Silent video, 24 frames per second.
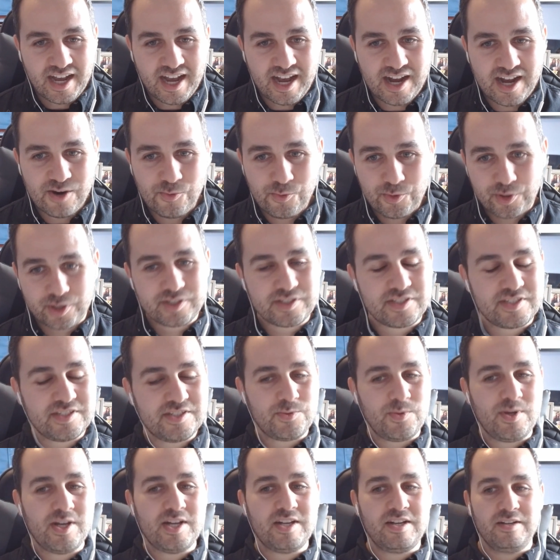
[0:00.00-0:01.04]
uh, works
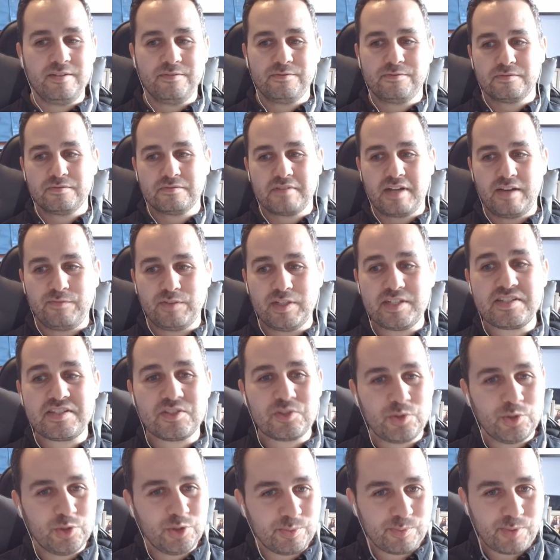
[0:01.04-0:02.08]
as well. I've I've
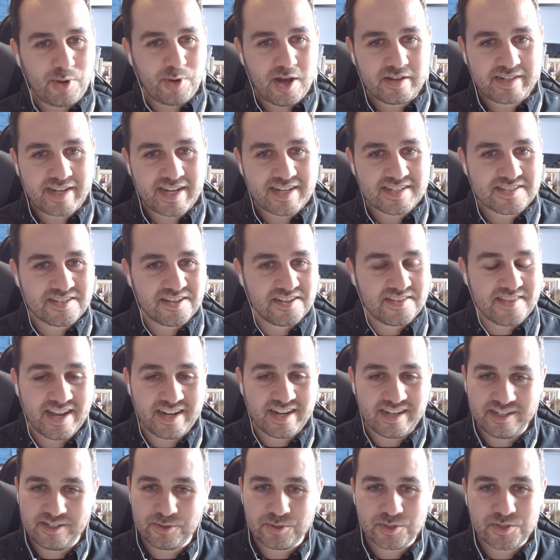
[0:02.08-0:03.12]
listened to a podcast on
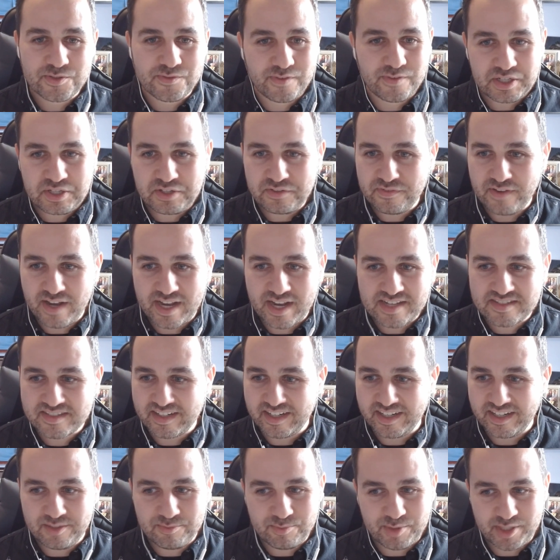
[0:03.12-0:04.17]
that and it was very
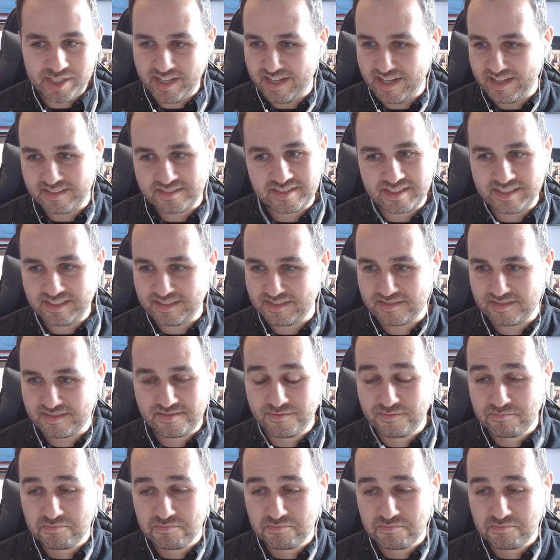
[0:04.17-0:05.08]
fascinating. But yeah, it